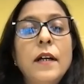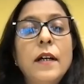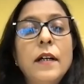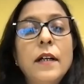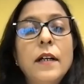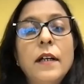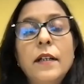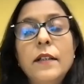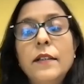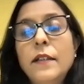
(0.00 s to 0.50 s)

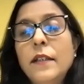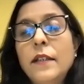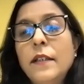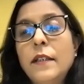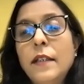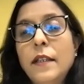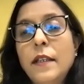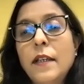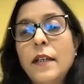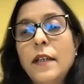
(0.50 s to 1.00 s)

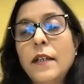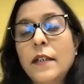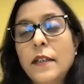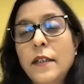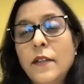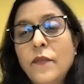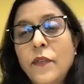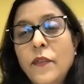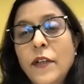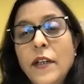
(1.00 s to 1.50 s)
there are
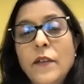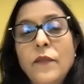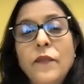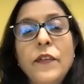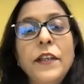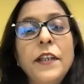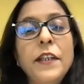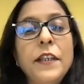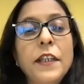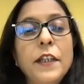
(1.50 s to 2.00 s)
different
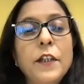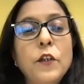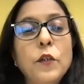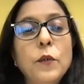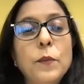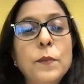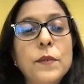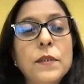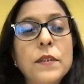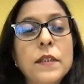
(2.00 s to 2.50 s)
affinity
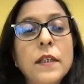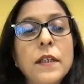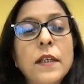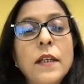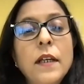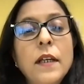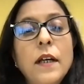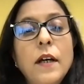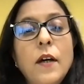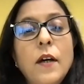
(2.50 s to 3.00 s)
groups.
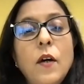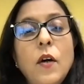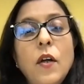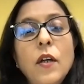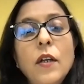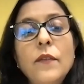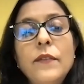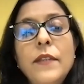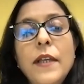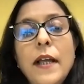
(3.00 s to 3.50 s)
All
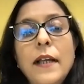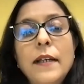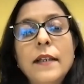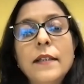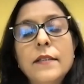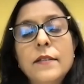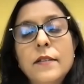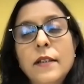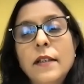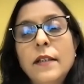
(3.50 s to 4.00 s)
of that
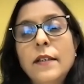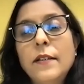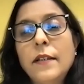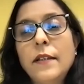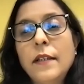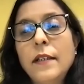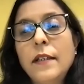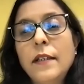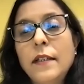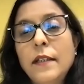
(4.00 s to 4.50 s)
has
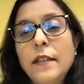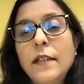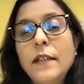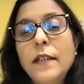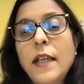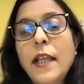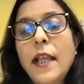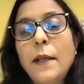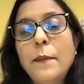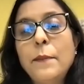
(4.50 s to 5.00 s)
really
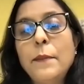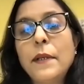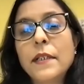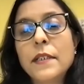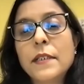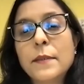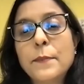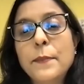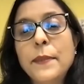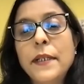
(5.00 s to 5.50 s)
helped
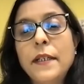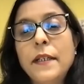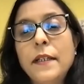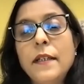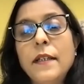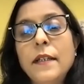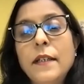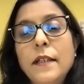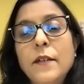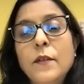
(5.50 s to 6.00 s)
us
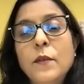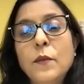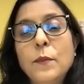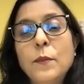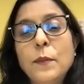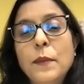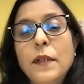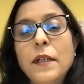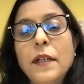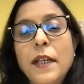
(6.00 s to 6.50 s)

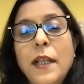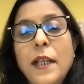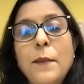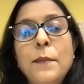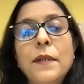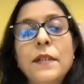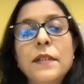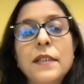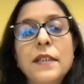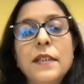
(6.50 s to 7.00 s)

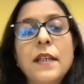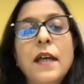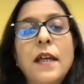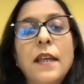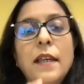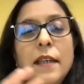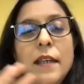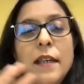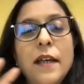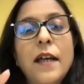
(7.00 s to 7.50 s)
in
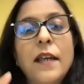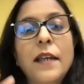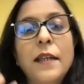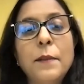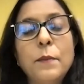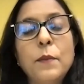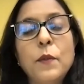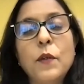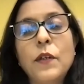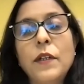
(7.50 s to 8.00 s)
our
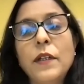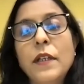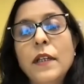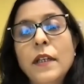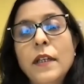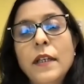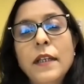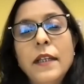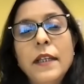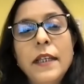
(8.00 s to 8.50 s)
employee
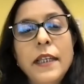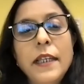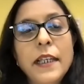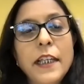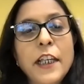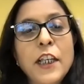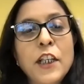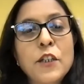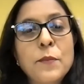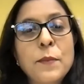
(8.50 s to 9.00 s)

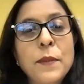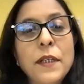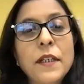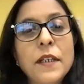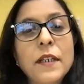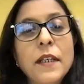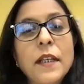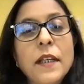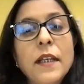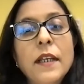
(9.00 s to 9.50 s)
engagement.